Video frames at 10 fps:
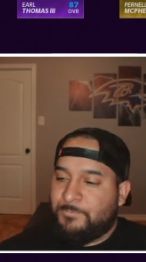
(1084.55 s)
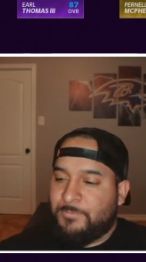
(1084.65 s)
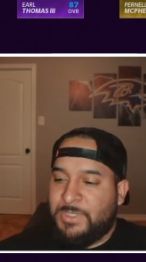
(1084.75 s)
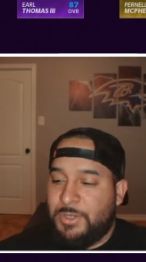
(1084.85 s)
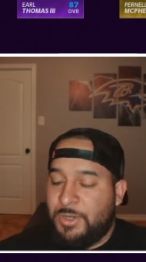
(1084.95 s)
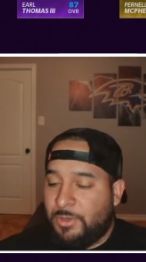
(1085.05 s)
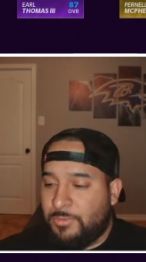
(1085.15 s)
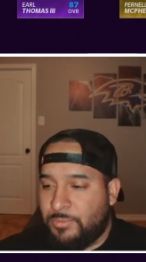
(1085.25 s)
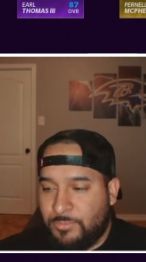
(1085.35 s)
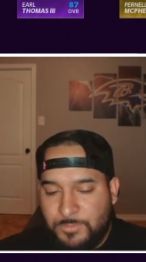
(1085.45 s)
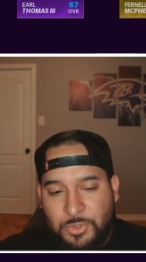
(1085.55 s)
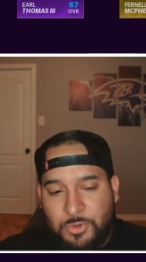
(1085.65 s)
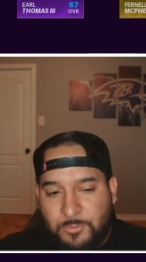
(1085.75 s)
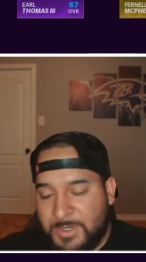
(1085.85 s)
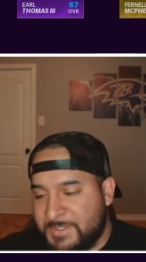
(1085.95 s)
you know, you
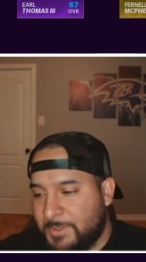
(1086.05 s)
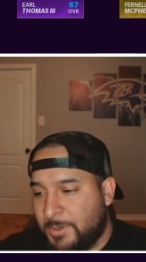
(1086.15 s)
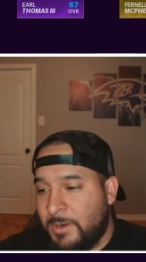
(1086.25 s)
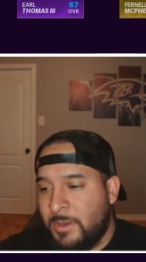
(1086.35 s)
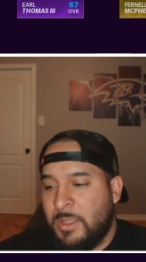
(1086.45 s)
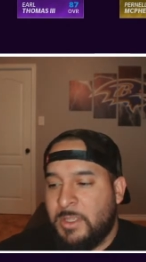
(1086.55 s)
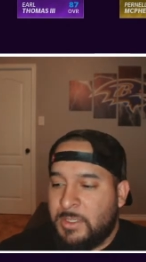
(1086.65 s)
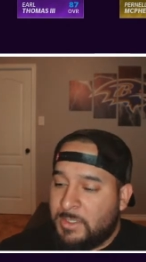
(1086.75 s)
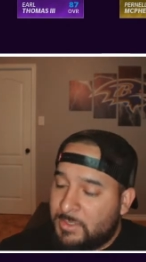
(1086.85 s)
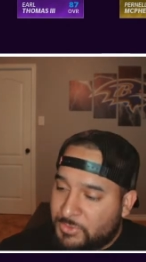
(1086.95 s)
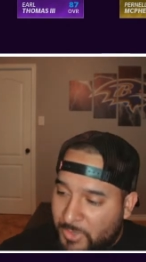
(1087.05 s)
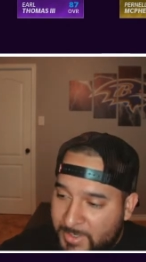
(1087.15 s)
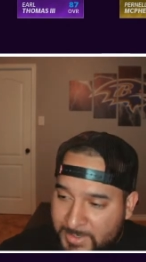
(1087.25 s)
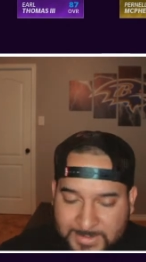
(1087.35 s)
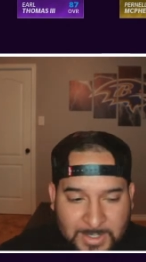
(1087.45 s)
don't know where to start, try
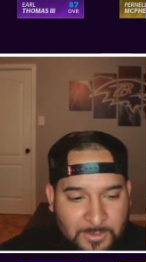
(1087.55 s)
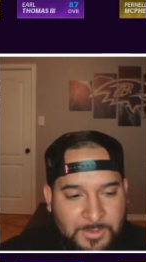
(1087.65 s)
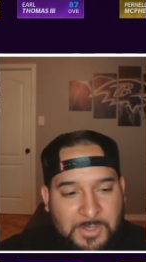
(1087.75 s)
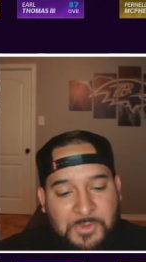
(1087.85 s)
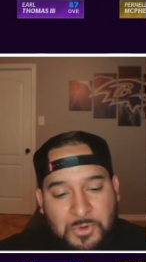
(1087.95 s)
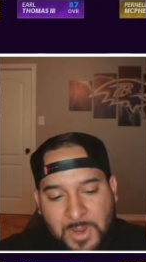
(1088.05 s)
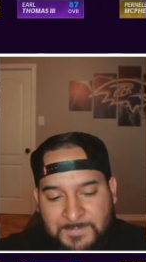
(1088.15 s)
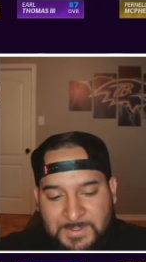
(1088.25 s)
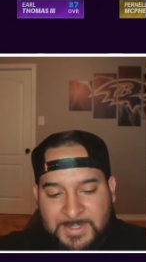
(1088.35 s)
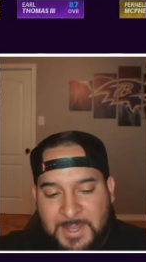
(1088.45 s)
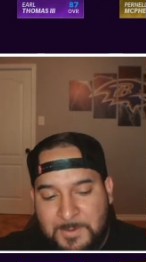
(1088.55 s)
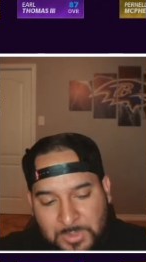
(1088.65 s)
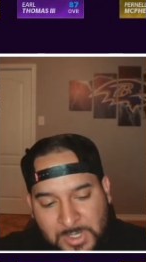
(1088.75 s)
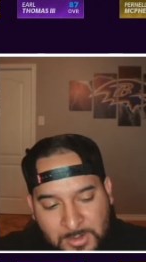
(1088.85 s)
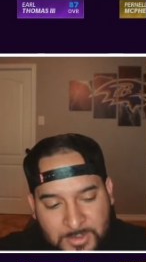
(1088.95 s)
this out. If you don't have the same
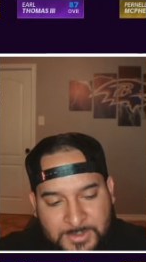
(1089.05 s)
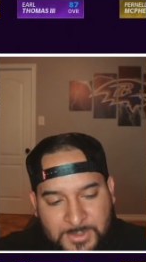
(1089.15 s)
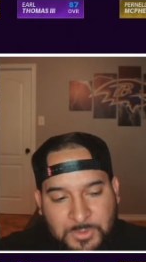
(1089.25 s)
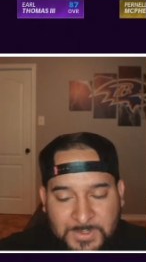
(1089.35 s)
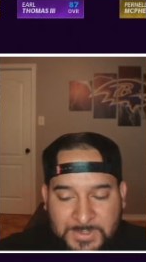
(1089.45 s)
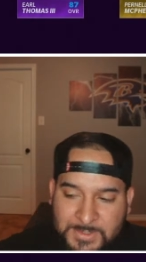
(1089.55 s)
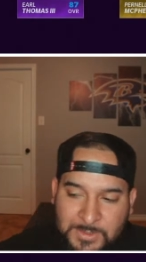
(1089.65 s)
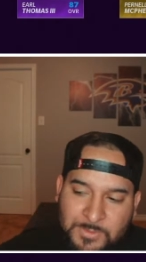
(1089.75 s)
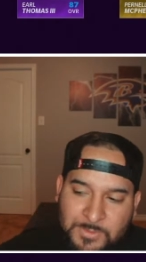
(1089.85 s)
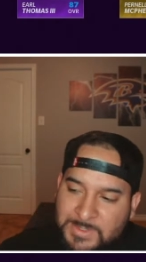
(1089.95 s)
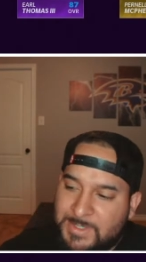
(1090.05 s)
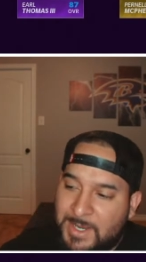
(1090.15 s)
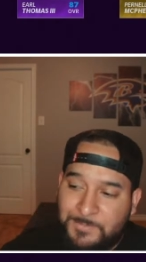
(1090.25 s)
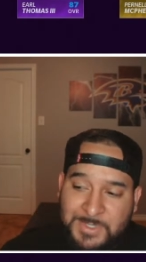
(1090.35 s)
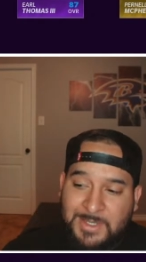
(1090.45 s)
players, you can still do the
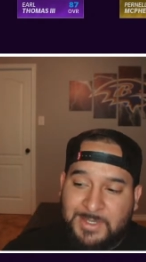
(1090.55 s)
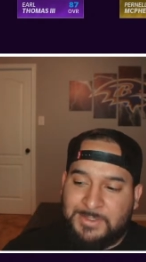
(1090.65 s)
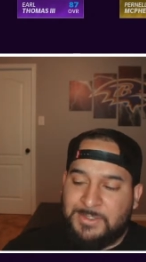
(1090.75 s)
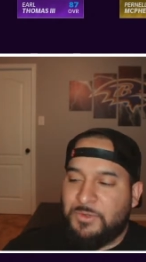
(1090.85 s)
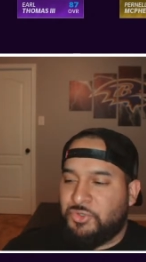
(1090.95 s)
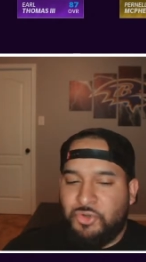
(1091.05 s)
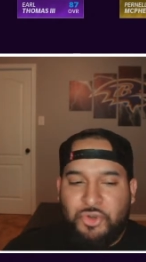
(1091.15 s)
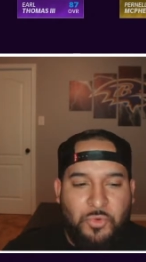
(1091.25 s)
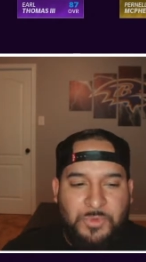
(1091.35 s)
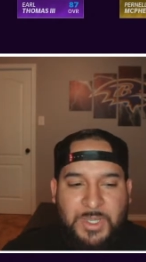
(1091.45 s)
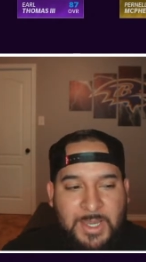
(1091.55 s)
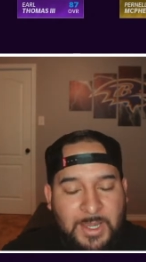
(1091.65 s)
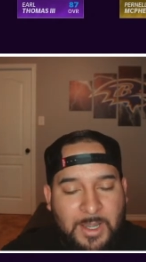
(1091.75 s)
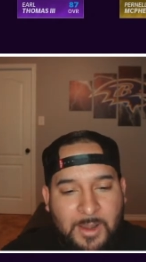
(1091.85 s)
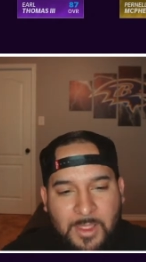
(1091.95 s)
same things. You don't
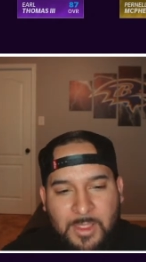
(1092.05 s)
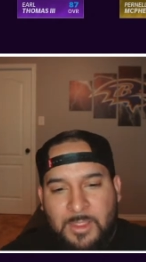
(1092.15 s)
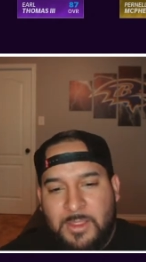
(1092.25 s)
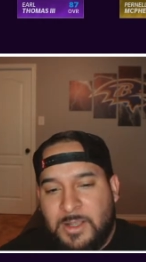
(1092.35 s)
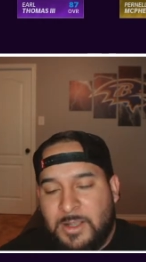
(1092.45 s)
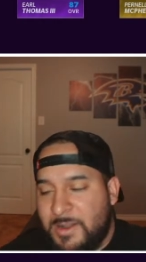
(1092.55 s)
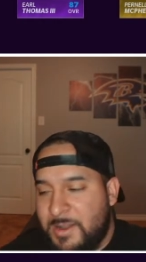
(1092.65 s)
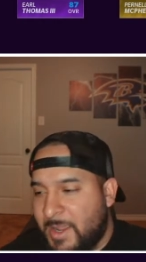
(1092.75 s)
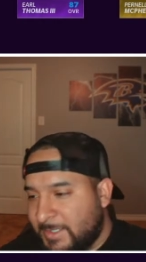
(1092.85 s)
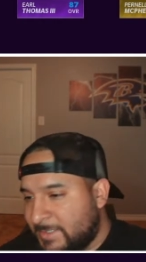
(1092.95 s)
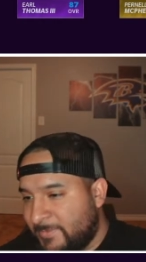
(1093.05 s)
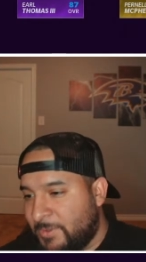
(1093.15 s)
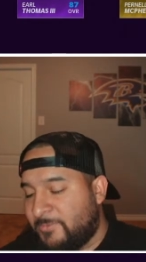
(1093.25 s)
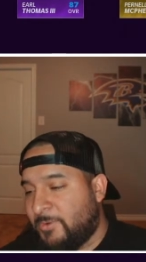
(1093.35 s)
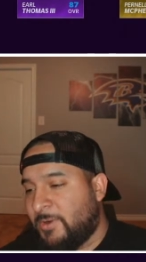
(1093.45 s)
need a 97
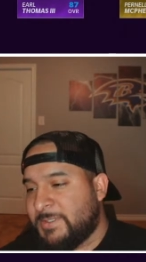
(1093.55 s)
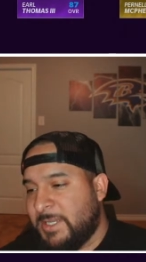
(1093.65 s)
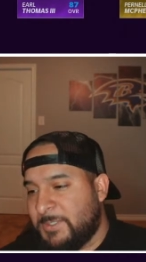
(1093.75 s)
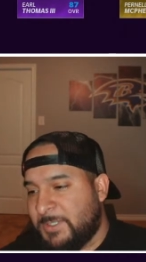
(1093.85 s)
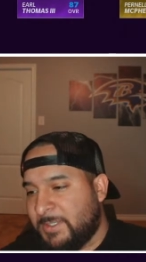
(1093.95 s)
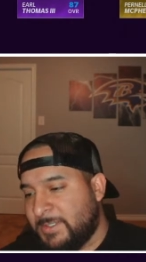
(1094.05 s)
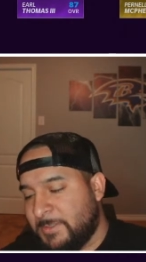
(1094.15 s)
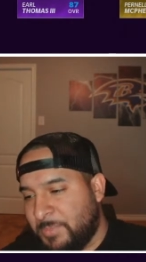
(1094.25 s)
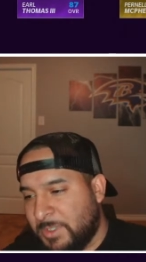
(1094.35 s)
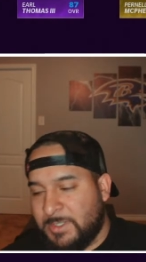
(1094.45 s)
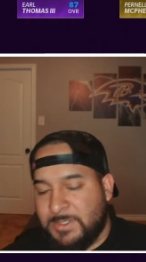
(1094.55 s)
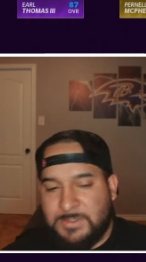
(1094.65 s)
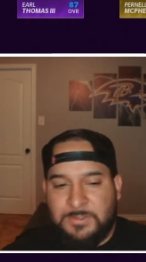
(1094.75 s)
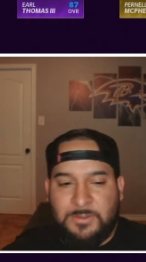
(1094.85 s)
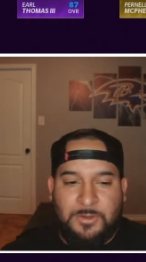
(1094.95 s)
overall team to get these
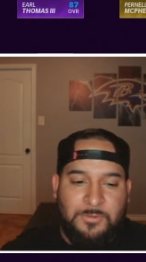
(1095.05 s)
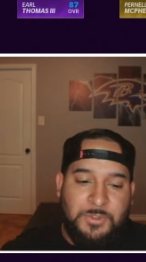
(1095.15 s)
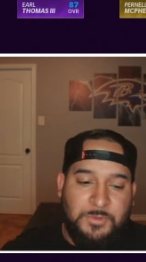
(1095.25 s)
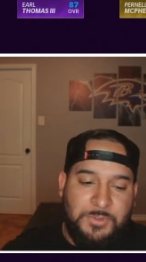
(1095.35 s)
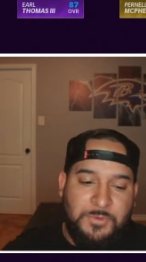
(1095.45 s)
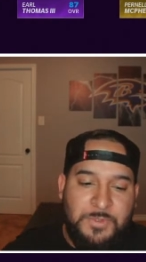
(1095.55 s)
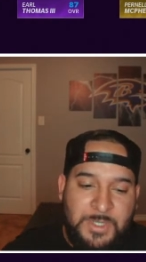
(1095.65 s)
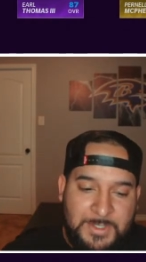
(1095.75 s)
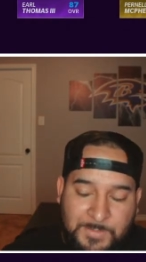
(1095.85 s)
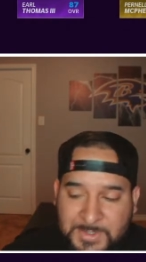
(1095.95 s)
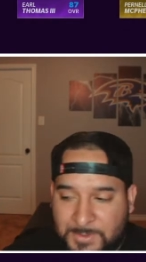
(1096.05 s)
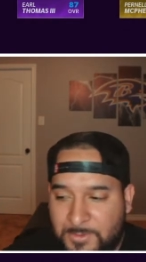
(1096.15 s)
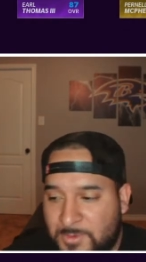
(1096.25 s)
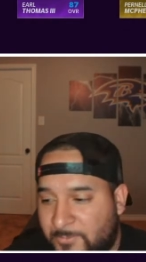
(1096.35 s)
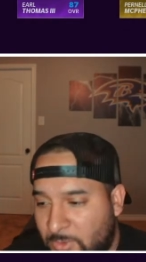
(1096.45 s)
abilities. You know, you do need to be
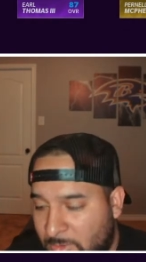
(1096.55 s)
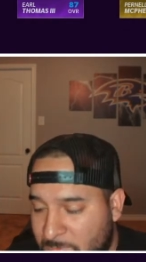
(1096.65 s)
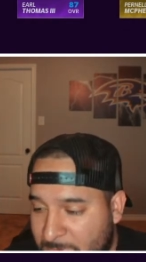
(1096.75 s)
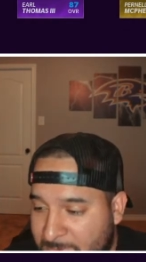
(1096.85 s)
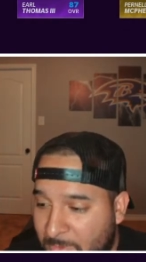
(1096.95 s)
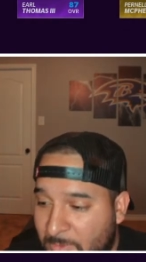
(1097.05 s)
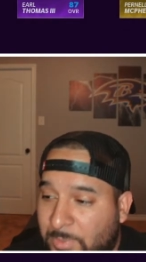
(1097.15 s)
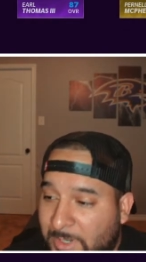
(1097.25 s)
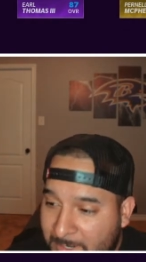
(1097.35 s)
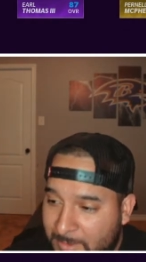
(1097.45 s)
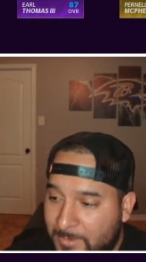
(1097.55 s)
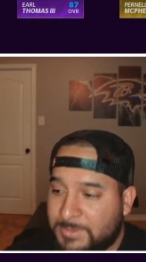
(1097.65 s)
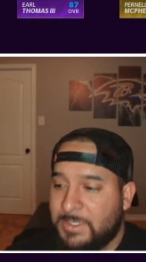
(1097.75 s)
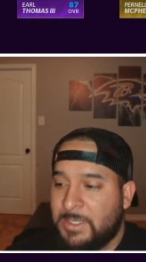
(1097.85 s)
certain overalls with certain players,